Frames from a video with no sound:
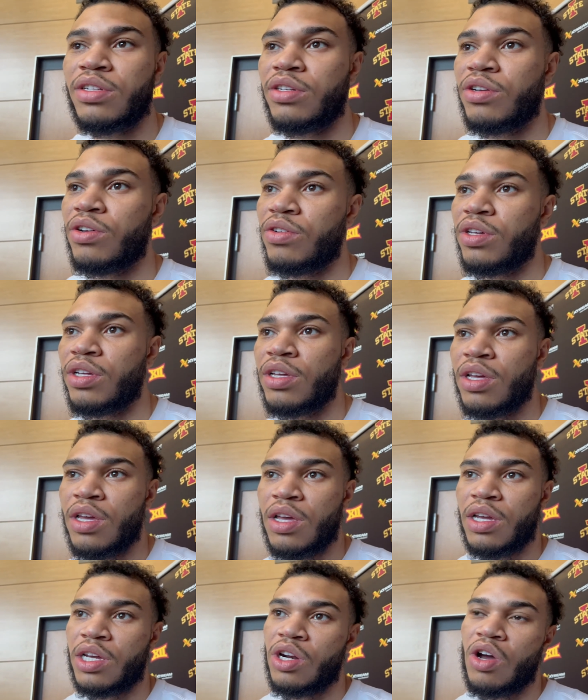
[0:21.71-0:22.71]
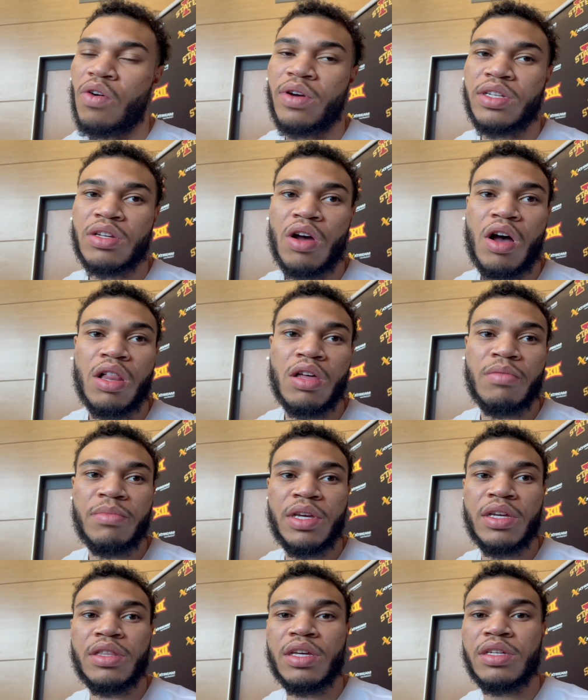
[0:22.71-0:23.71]
You know, he can always call on
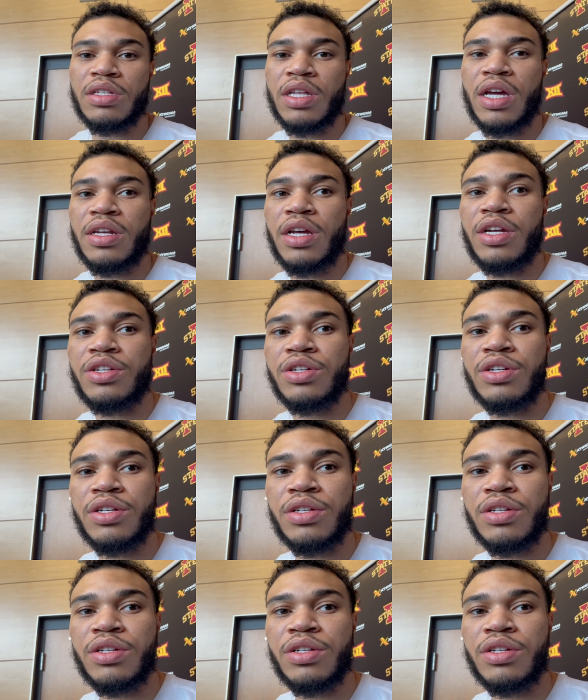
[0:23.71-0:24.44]
me and things of that nature.